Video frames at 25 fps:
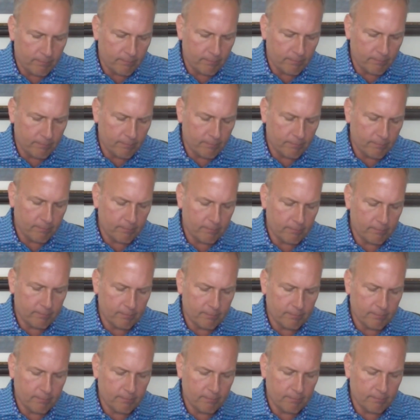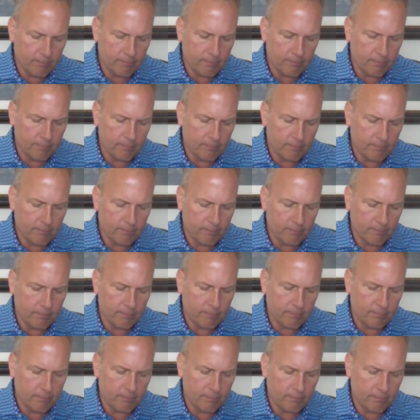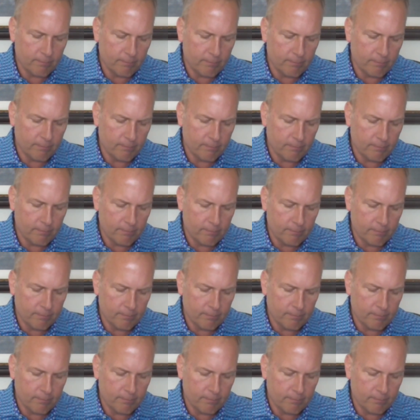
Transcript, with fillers: build relationships, whatever you think